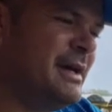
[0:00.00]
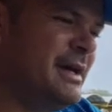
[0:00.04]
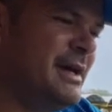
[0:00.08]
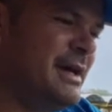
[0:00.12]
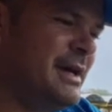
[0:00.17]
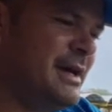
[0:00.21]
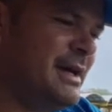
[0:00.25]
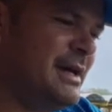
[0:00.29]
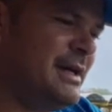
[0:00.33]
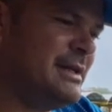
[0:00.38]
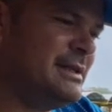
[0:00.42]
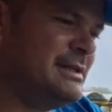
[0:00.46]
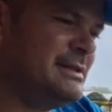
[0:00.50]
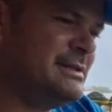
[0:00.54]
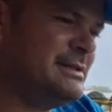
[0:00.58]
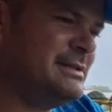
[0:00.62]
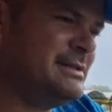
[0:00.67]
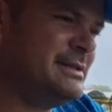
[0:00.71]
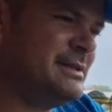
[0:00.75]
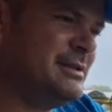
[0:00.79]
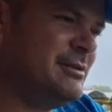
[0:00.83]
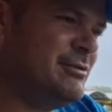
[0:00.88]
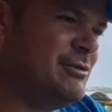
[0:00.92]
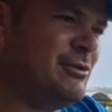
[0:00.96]
And
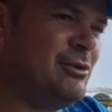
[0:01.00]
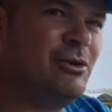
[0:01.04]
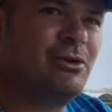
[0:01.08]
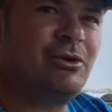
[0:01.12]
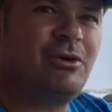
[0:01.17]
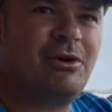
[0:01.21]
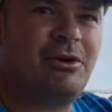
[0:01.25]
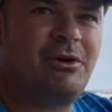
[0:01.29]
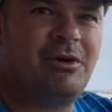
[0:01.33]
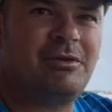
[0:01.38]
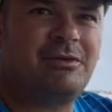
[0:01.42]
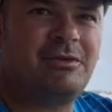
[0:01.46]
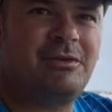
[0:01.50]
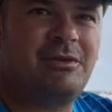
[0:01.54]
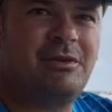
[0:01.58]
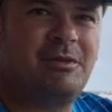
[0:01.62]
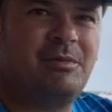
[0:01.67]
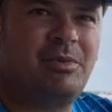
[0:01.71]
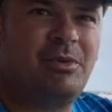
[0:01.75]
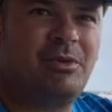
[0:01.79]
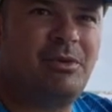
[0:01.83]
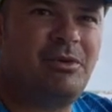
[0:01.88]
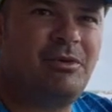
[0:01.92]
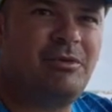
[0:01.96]
if you look after the
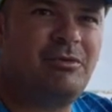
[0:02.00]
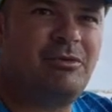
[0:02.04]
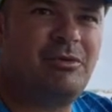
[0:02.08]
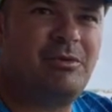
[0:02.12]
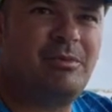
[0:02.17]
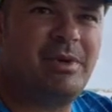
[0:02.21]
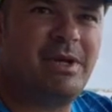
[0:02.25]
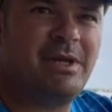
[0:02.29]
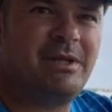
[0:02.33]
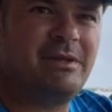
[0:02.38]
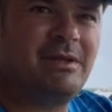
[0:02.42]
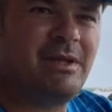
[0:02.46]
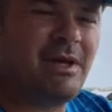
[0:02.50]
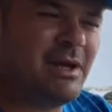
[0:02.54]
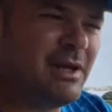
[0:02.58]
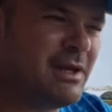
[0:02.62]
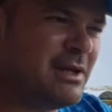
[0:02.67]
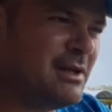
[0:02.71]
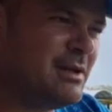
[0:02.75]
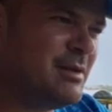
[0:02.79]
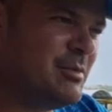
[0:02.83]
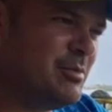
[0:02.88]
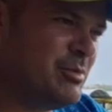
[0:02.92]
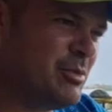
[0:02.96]
ball, if you
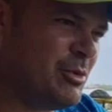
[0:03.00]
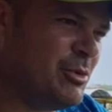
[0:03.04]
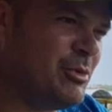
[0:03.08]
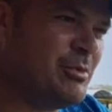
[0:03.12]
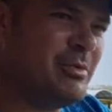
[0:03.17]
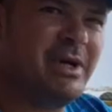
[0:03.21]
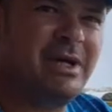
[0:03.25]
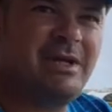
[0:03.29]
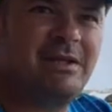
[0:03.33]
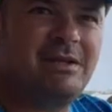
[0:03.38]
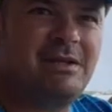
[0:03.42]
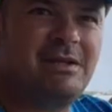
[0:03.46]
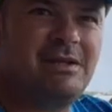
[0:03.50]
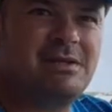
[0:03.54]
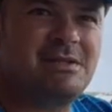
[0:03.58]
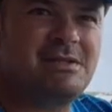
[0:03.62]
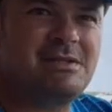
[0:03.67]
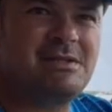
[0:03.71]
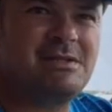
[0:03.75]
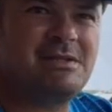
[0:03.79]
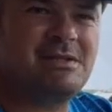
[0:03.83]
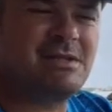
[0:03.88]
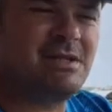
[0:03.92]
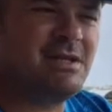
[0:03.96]
maintain it, ball
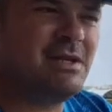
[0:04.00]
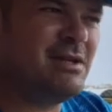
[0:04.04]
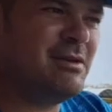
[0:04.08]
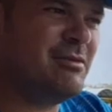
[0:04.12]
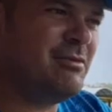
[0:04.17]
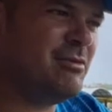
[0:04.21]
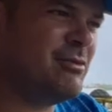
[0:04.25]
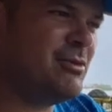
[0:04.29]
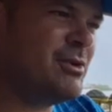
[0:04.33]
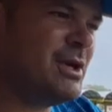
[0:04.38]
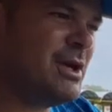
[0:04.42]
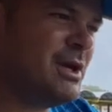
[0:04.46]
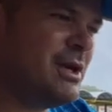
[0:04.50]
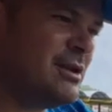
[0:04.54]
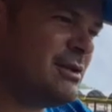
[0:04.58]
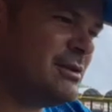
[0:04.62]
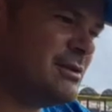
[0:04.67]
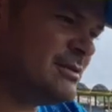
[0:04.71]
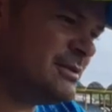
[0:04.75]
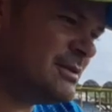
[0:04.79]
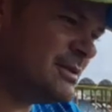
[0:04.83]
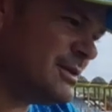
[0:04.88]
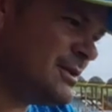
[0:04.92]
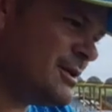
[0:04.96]
maintenance is key. If you can,
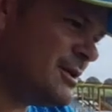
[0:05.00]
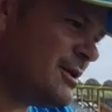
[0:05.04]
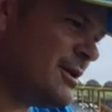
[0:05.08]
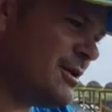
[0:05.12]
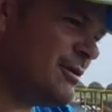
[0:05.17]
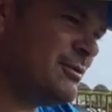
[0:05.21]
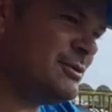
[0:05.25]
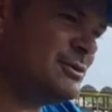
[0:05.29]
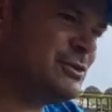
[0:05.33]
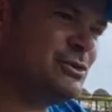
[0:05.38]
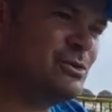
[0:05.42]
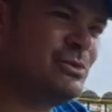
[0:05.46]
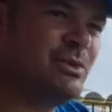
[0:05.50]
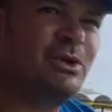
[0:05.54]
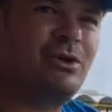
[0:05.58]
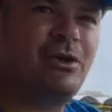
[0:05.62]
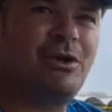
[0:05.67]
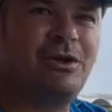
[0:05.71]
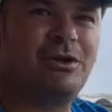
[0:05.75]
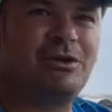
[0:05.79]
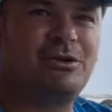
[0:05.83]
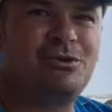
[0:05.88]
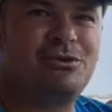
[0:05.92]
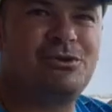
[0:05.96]
obviously we
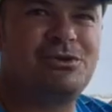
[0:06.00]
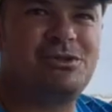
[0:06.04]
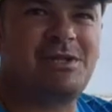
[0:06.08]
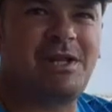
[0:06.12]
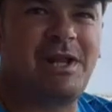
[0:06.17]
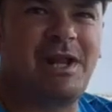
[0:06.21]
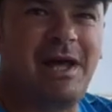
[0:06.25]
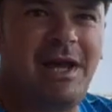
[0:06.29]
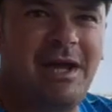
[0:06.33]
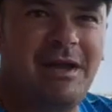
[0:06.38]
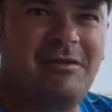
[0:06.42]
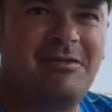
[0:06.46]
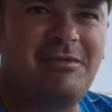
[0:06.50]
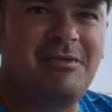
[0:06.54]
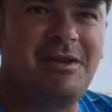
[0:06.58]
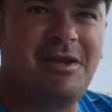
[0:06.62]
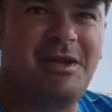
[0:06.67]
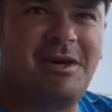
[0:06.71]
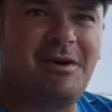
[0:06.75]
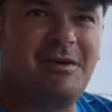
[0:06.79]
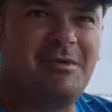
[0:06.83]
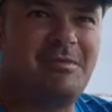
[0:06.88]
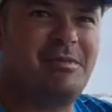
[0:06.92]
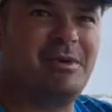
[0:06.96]
can't use the liver
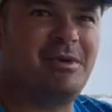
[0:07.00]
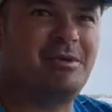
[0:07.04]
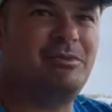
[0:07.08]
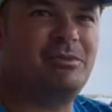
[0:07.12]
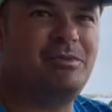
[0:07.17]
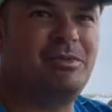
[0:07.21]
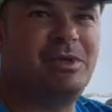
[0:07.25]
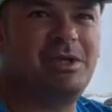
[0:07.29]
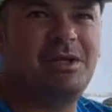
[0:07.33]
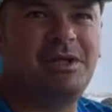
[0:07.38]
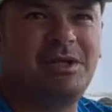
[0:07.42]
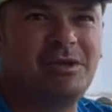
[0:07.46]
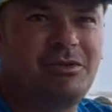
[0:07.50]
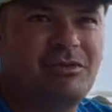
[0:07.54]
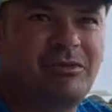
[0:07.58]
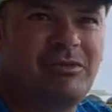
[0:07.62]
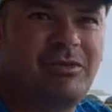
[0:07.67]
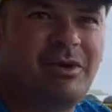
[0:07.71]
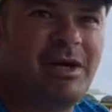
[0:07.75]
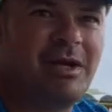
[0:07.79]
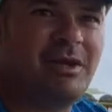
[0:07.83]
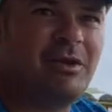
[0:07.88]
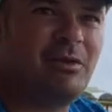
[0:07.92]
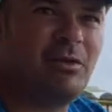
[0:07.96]
now, but we need to
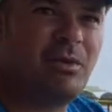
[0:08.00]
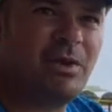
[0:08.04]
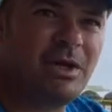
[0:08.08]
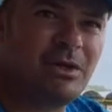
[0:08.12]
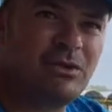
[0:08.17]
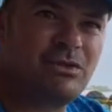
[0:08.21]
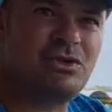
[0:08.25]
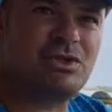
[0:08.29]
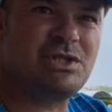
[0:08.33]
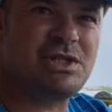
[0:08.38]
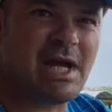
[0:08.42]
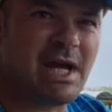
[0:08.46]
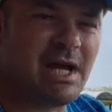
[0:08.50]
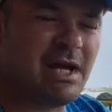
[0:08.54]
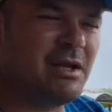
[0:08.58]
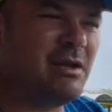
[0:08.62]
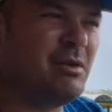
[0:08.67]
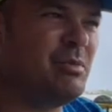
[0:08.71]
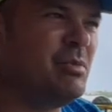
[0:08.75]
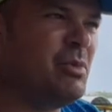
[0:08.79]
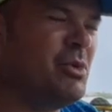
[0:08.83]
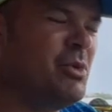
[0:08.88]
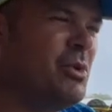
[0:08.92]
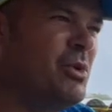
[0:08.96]
find a way to shine
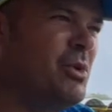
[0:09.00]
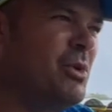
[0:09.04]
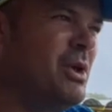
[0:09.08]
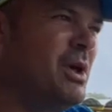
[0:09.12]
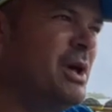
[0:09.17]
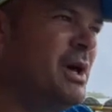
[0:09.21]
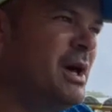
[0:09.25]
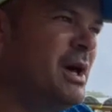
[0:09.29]
the ball.